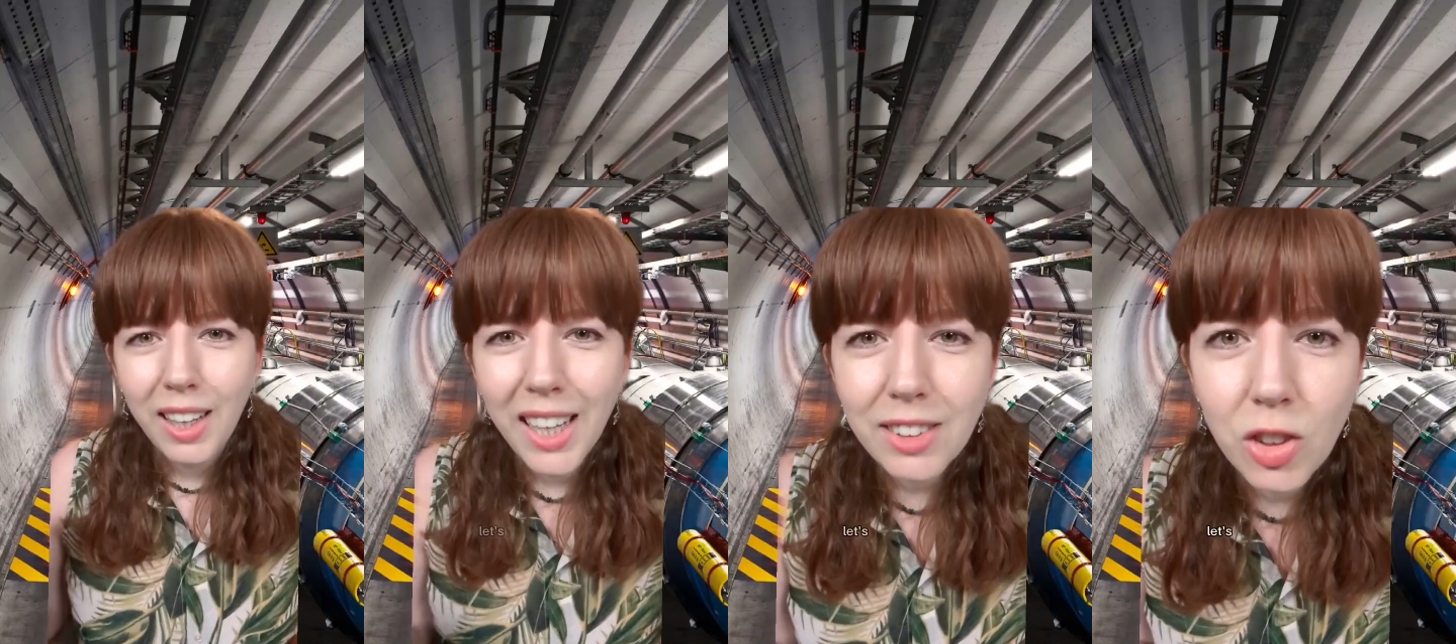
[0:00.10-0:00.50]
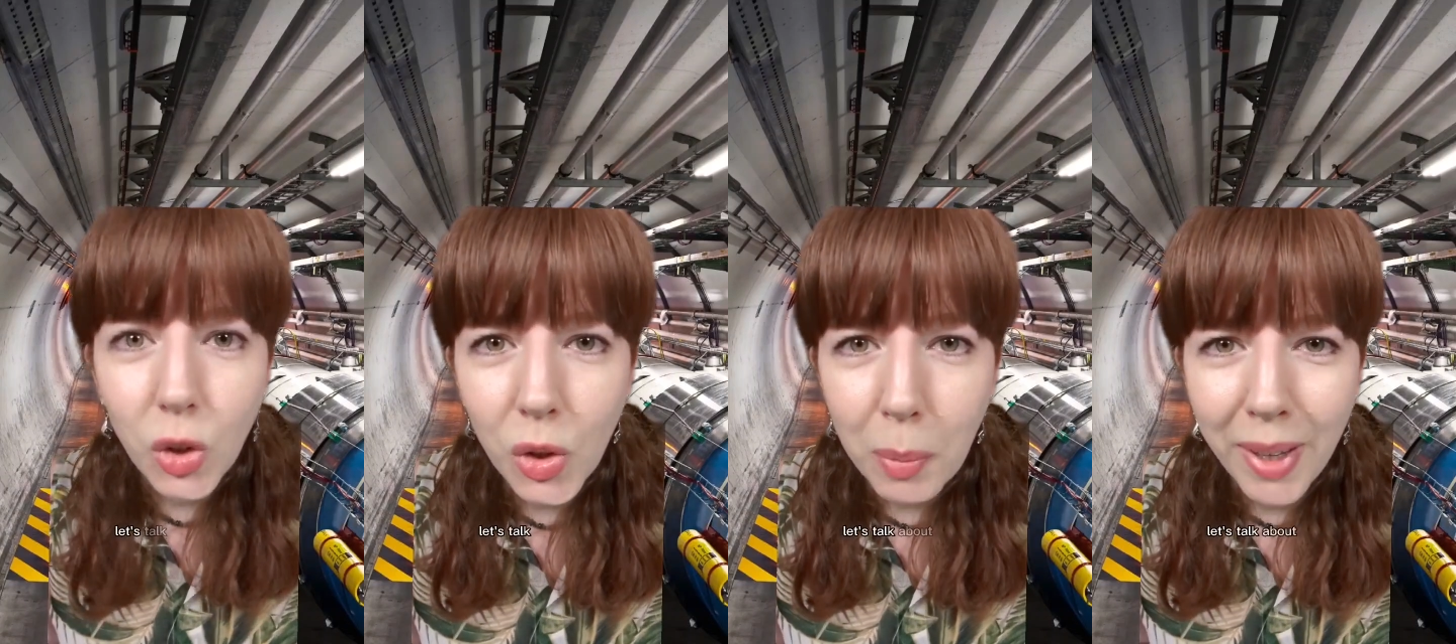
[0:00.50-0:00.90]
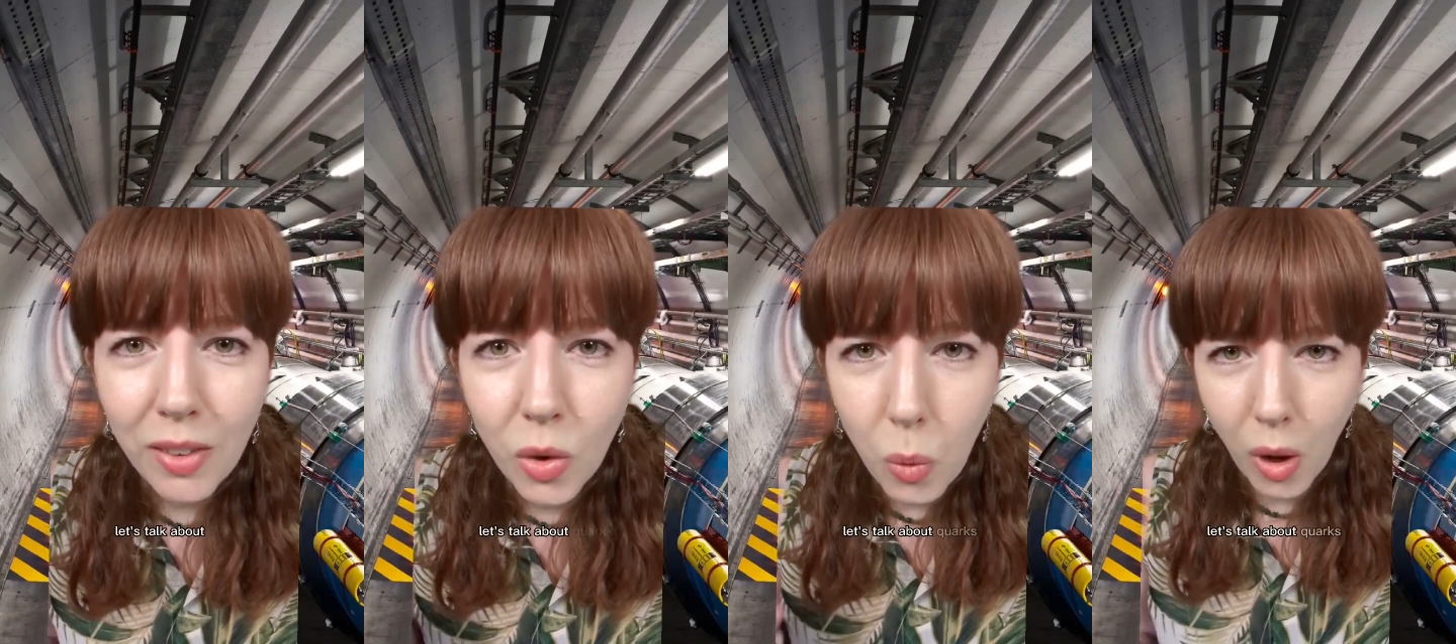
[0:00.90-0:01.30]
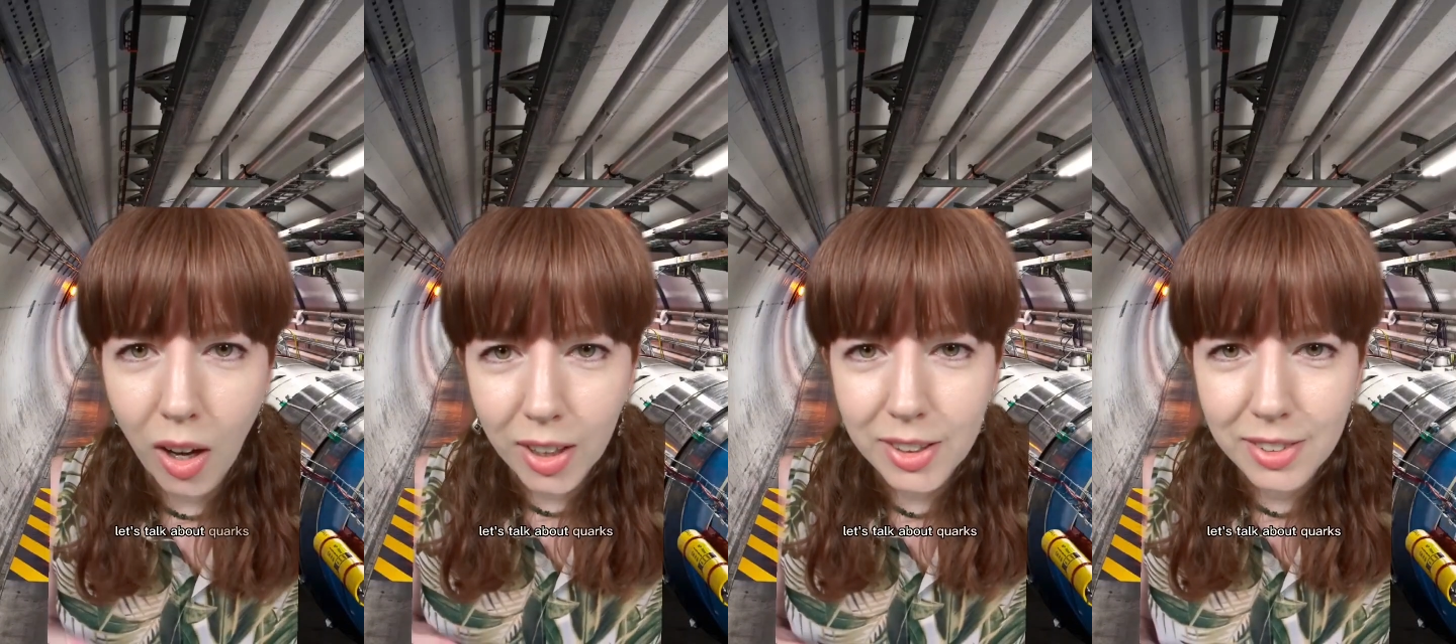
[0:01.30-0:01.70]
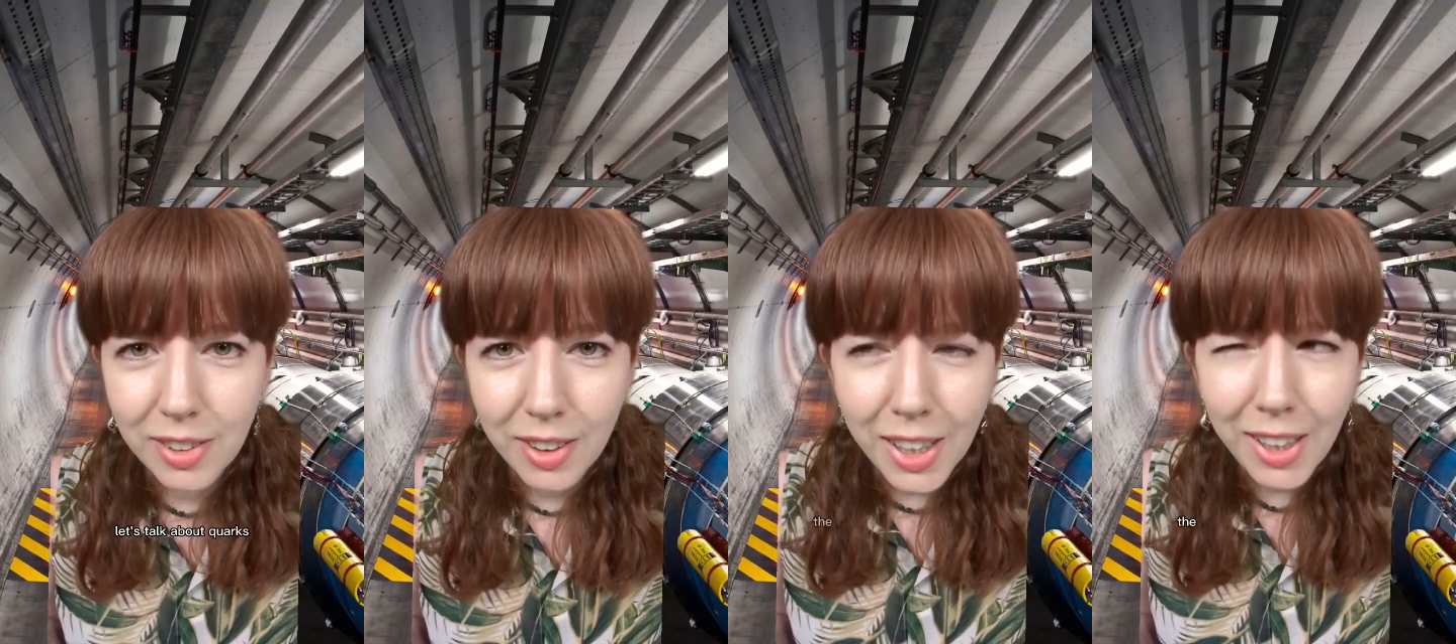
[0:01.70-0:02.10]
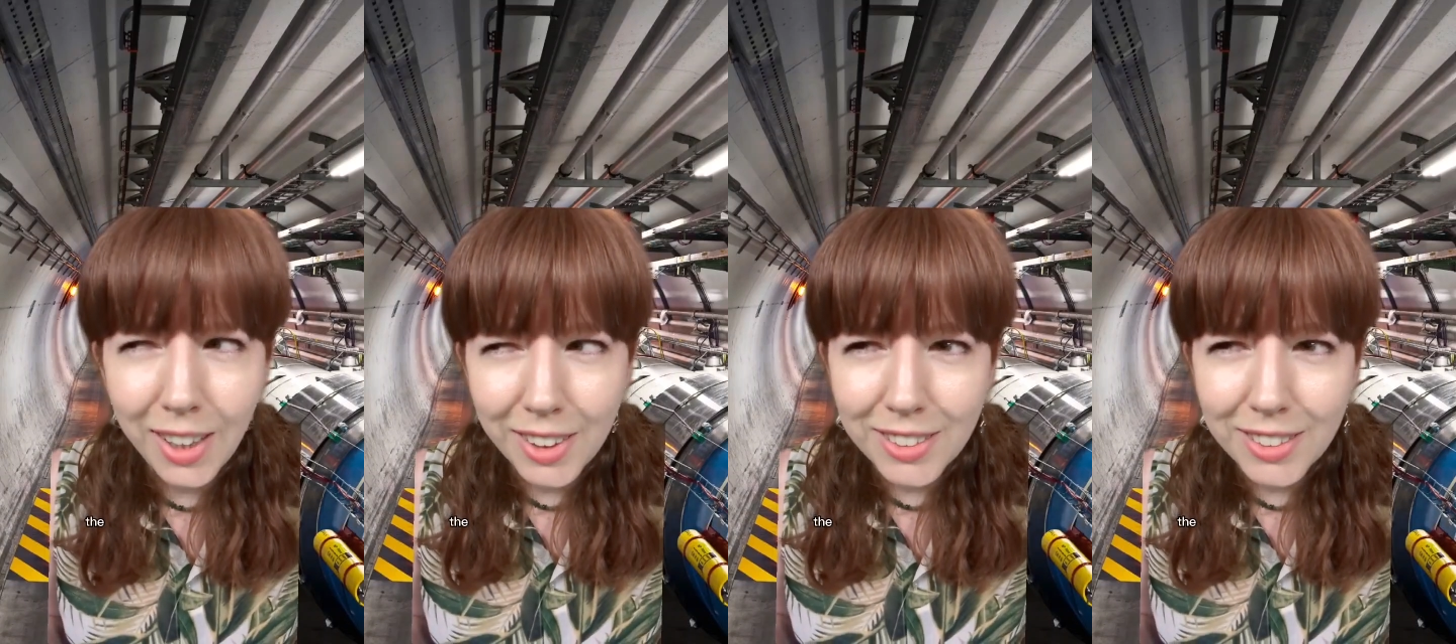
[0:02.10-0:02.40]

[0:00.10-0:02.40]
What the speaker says: Let's talk about quarks, the